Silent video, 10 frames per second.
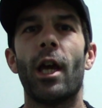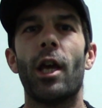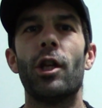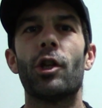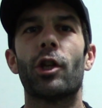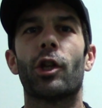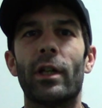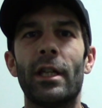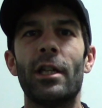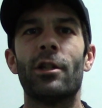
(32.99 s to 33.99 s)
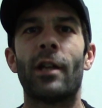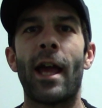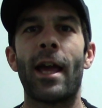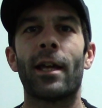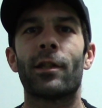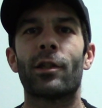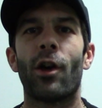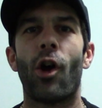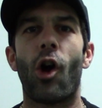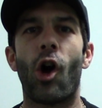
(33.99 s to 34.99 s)
You could eat your eggs
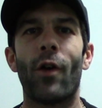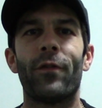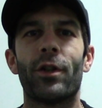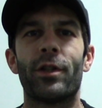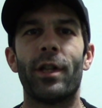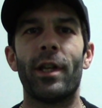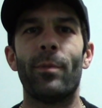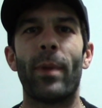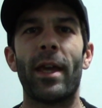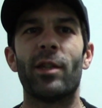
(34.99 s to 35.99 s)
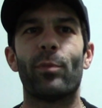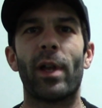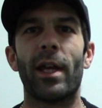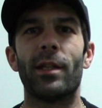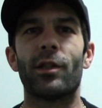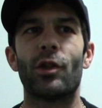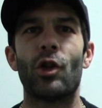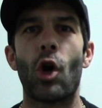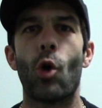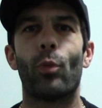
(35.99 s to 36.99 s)
off your city base plates,
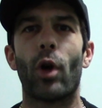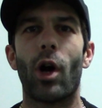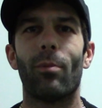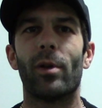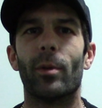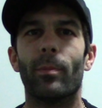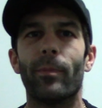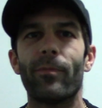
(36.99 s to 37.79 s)
no problem.